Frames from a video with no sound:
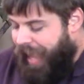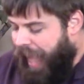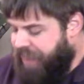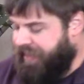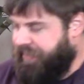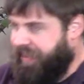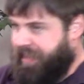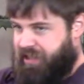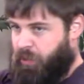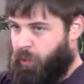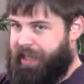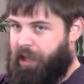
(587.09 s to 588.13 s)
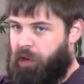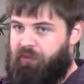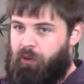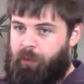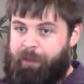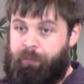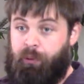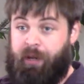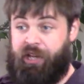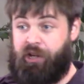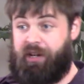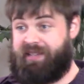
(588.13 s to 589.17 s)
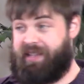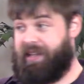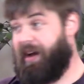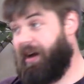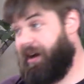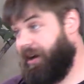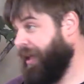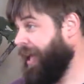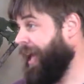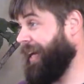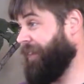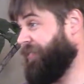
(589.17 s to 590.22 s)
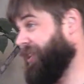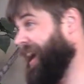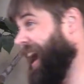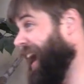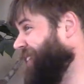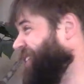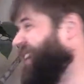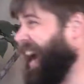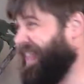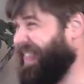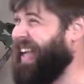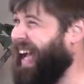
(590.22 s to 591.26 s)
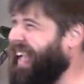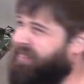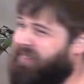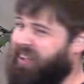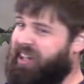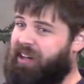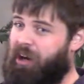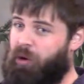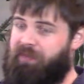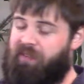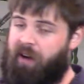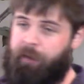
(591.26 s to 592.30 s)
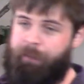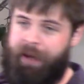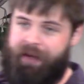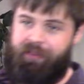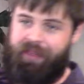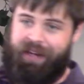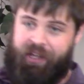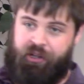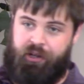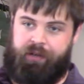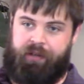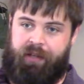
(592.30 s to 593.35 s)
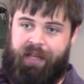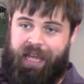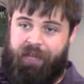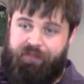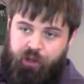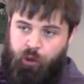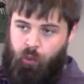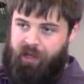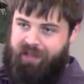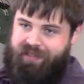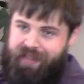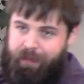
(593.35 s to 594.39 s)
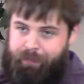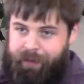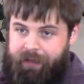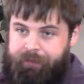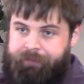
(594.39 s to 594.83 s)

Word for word: I think things are working out for me pretty good as they are, and if they're not, I think I can figure it out far better than I could if you were to step in.